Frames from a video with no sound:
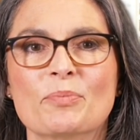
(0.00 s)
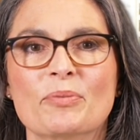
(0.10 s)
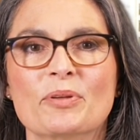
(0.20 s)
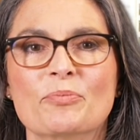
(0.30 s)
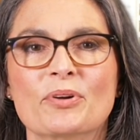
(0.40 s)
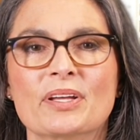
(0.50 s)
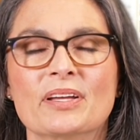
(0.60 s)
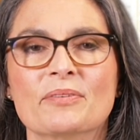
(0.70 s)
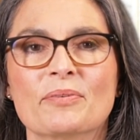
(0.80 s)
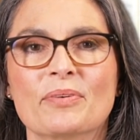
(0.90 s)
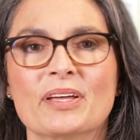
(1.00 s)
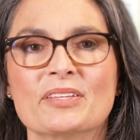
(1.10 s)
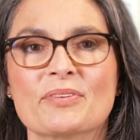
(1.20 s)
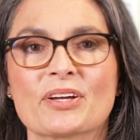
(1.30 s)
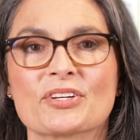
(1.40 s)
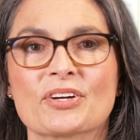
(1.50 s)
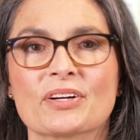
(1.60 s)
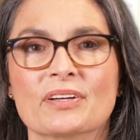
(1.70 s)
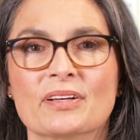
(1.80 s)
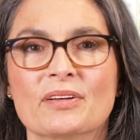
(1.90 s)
monthly premium. Plan structure.